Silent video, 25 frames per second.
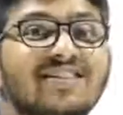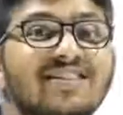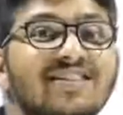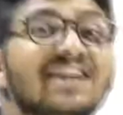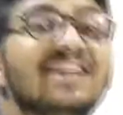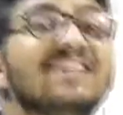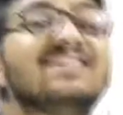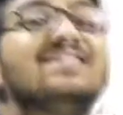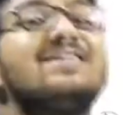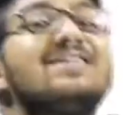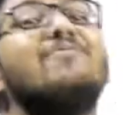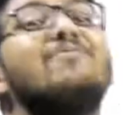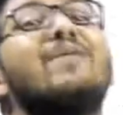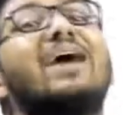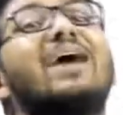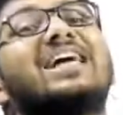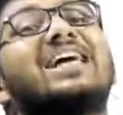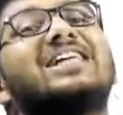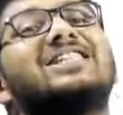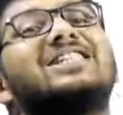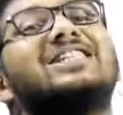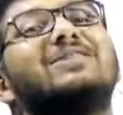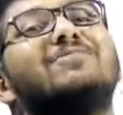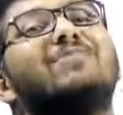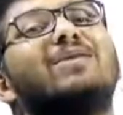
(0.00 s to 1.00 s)
There is a
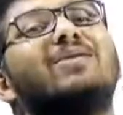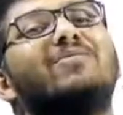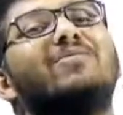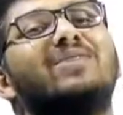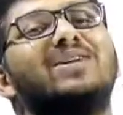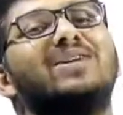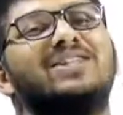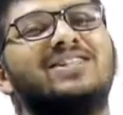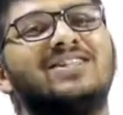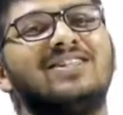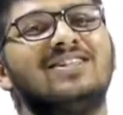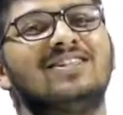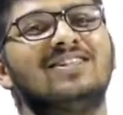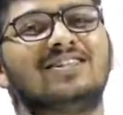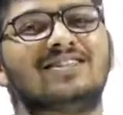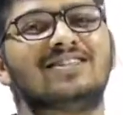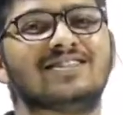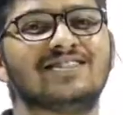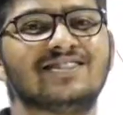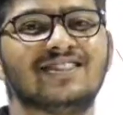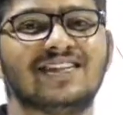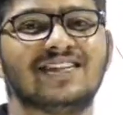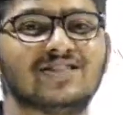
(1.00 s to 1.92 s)
maximum distance.